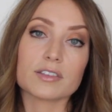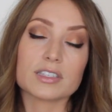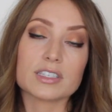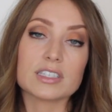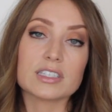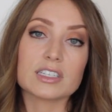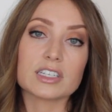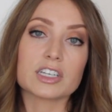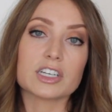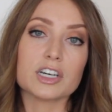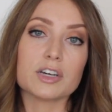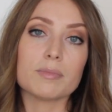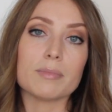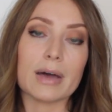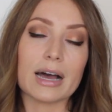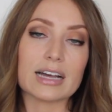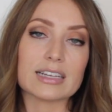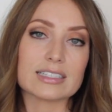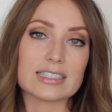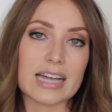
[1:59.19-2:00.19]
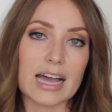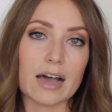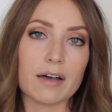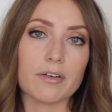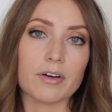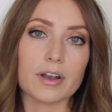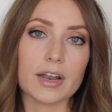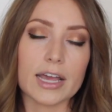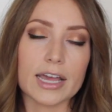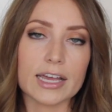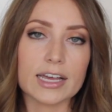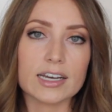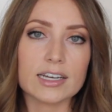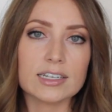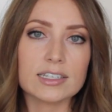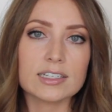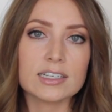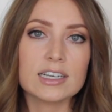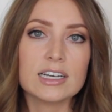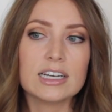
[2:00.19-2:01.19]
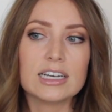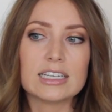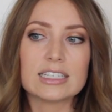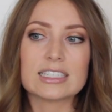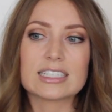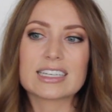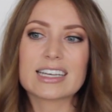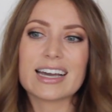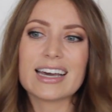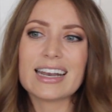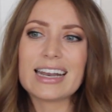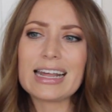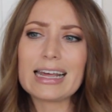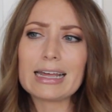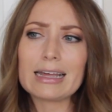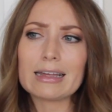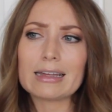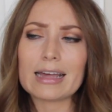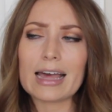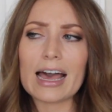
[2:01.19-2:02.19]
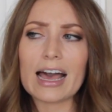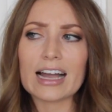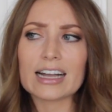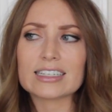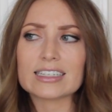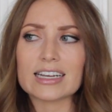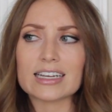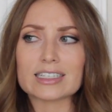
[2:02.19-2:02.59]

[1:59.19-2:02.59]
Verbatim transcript: this is a good mask to have on hand to kind of act